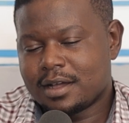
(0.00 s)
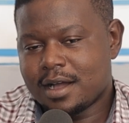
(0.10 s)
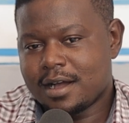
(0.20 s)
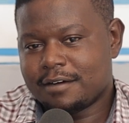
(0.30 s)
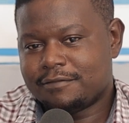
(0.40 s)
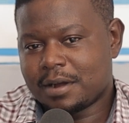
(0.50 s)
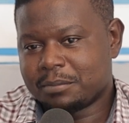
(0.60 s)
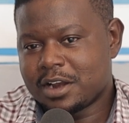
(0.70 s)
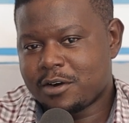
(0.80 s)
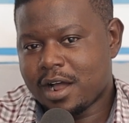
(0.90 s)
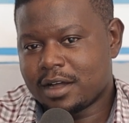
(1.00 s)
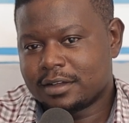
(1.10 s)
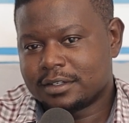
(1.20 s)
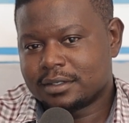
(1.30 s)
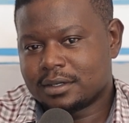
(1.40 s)
Famunera
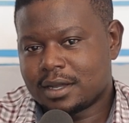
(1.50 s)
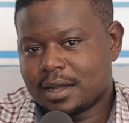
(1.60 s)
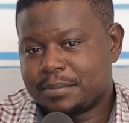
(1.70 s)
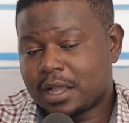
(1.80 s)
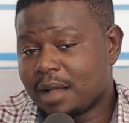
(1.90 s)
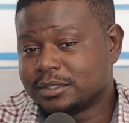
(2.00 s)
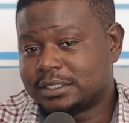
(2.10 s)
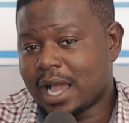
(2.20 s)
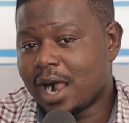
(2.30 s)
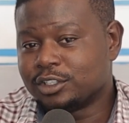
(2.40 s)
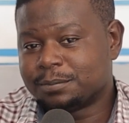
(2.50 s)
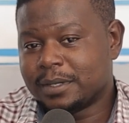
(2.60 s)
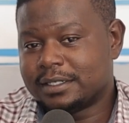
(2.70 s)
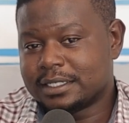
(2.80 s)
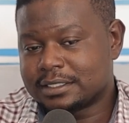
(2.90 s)
becomes the
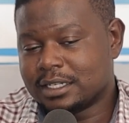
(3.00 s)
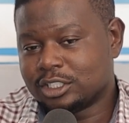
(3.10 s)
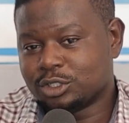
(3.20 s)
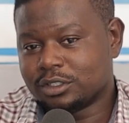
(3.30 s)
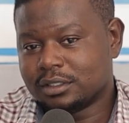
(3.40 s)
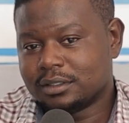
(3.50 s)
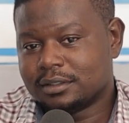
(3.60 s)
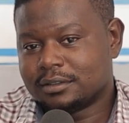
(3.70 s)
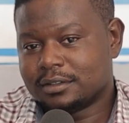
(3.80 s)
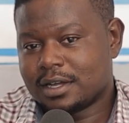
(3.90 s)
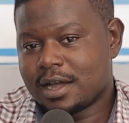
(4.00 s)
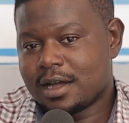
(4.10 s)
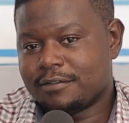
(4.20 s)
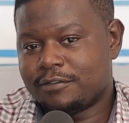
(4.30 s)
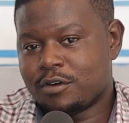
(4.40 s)
ultimate destination
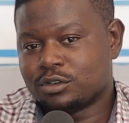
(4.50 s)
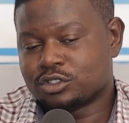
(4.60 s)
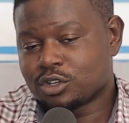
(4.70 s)
for